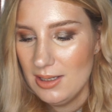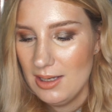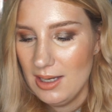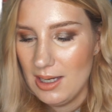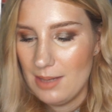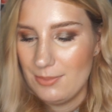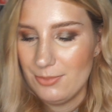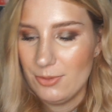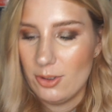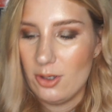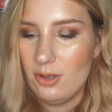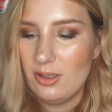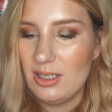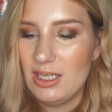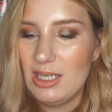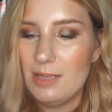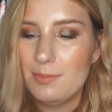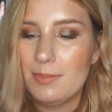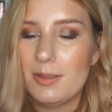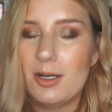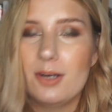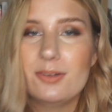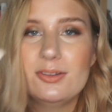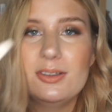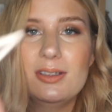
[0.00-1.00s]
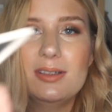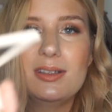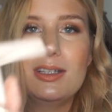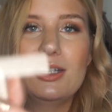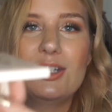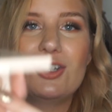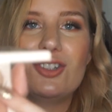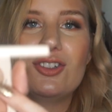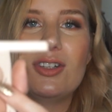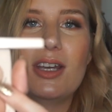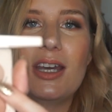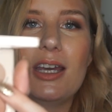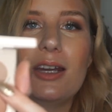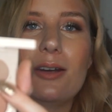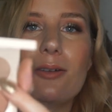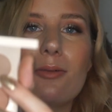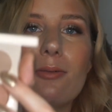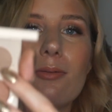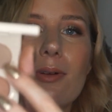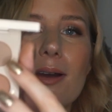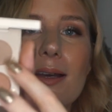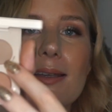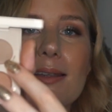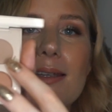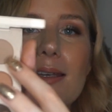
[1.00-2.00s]
I'm talking about this shade
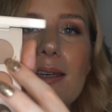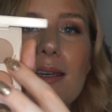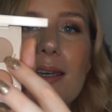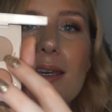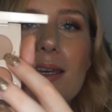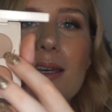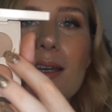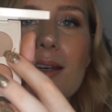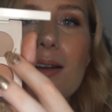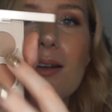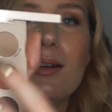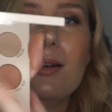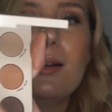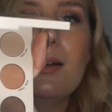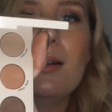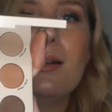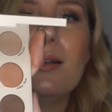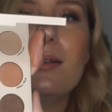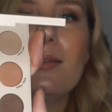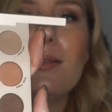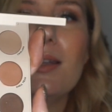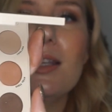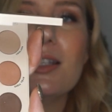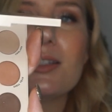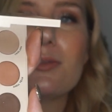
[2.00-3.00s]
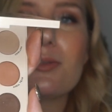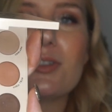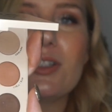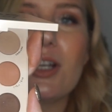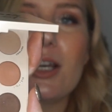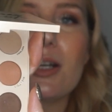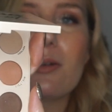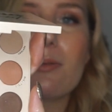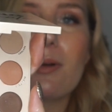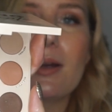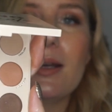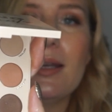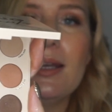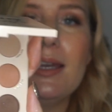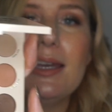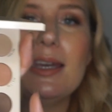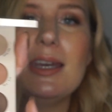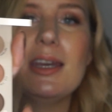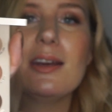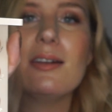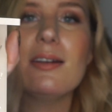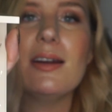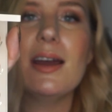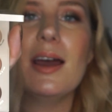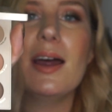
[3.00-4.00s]
right here, this shade right
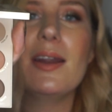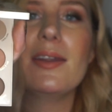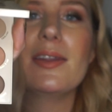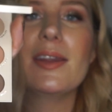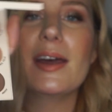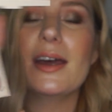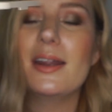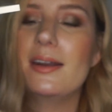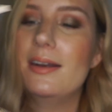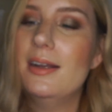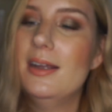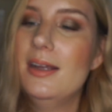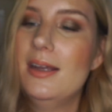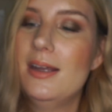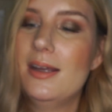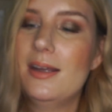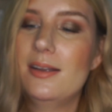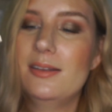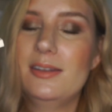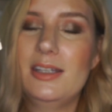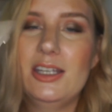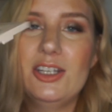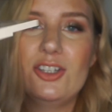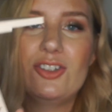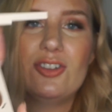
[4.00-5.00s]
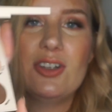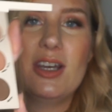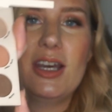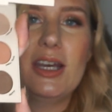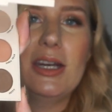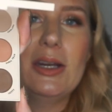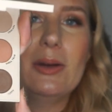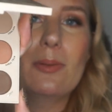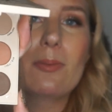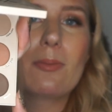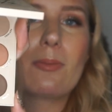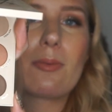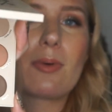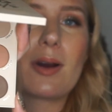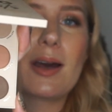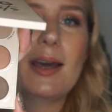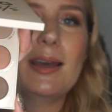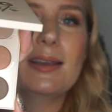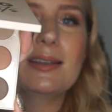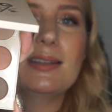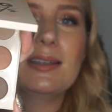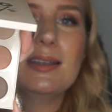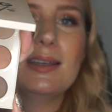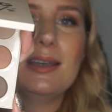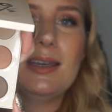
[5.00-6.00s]
here, and then this shade
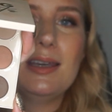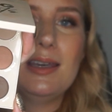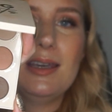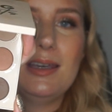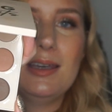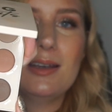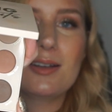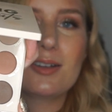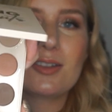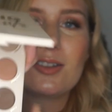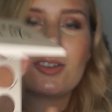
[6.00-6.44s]
right here.